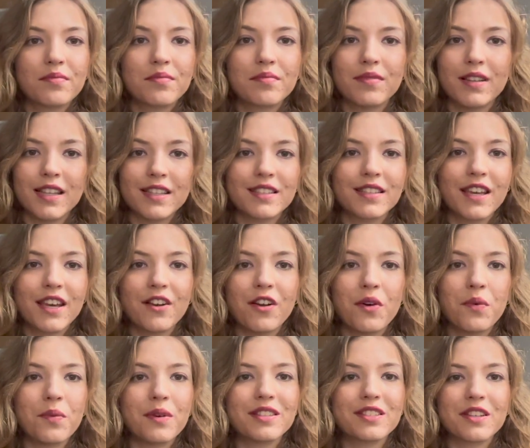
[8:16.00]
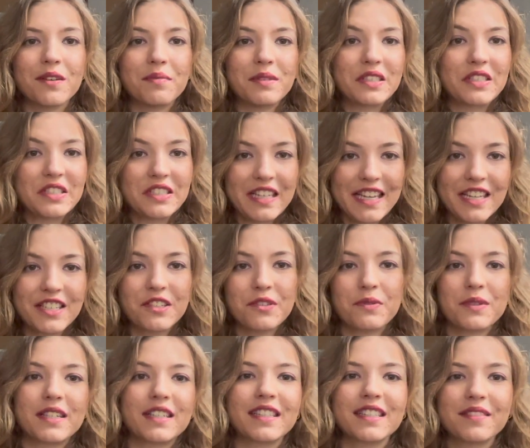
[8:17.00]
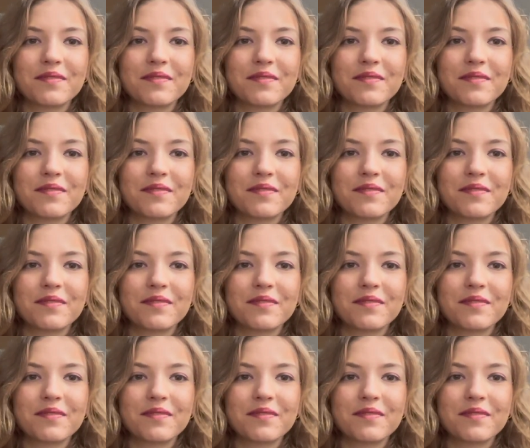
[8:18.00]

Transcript: let's get on with some dissertation work.